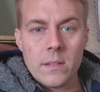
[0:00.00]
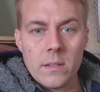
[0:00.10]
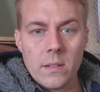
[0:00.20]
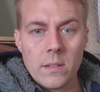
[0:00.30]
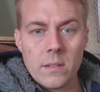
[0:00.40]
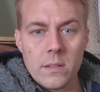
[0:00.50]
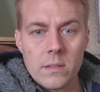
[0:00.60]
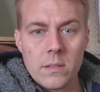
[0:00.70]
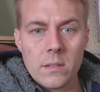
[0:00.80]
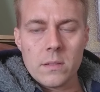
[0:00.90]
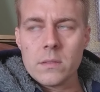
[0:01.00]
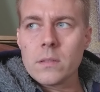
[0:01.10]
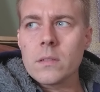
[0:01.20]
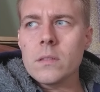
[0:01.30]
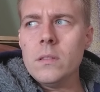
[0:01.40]

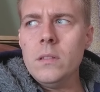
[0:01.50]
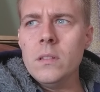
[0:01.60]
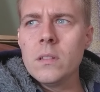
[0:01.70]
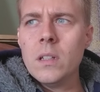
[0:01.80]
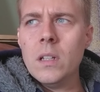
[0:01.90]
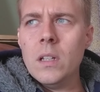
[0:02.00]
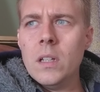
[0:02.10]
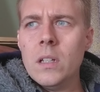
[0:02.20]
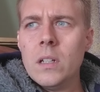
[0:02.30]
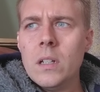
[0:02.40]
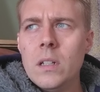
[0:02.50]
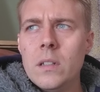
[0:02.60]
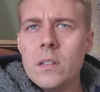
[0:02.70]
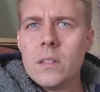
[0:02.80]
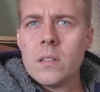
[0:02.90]

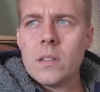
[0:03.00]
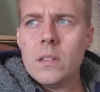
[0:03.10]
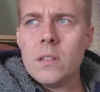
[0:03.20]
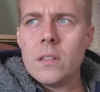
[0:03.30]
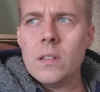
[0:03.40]
(silence)